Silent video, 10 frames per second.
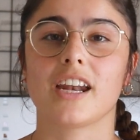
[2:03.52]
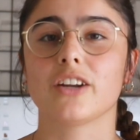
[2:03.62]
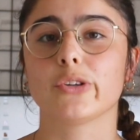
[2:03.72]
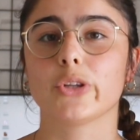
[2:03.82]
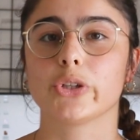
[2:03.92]
that I
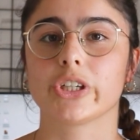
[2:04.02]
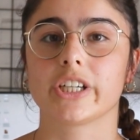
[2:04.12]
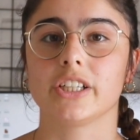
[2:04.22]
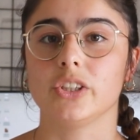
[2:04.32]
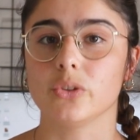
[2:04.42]
no
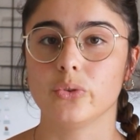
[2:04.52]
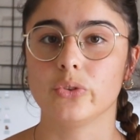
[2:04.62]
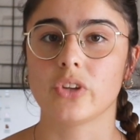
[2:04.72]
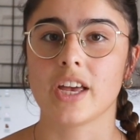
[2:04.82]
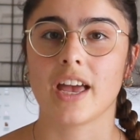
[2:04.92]
longer
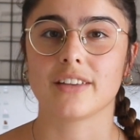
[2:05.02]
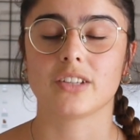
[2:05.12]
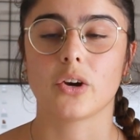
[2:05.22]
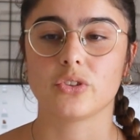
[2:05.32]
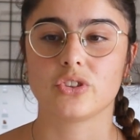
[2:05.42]
use. And
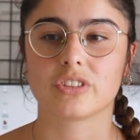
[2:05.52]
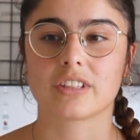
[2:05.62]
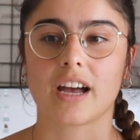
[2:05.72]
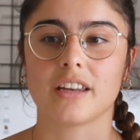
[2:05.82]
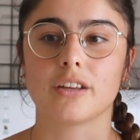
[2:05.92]
so it
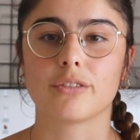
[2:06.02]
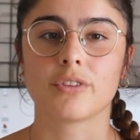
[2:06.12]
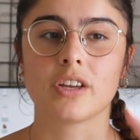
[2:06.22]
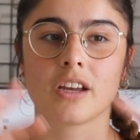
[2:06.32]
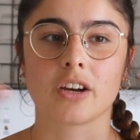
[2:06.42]
just kind of
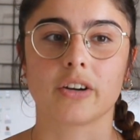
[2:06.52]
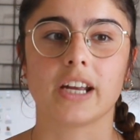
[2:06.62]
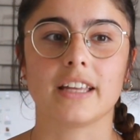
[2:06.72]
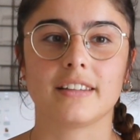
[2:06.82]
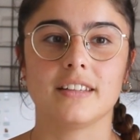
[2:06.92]

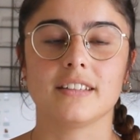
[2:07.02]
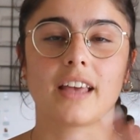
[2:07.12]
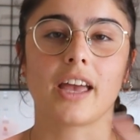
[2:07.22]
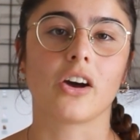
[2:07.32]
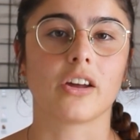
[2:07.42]
creates this
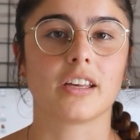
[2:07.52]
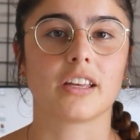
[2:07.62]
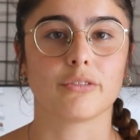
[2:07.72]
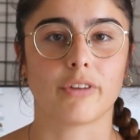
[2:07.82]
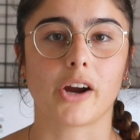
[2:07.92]

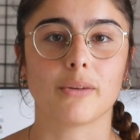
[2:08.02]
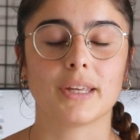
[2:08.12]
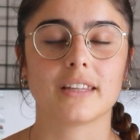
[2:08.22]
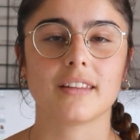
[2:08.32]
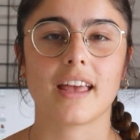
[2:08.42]
chaotic environment,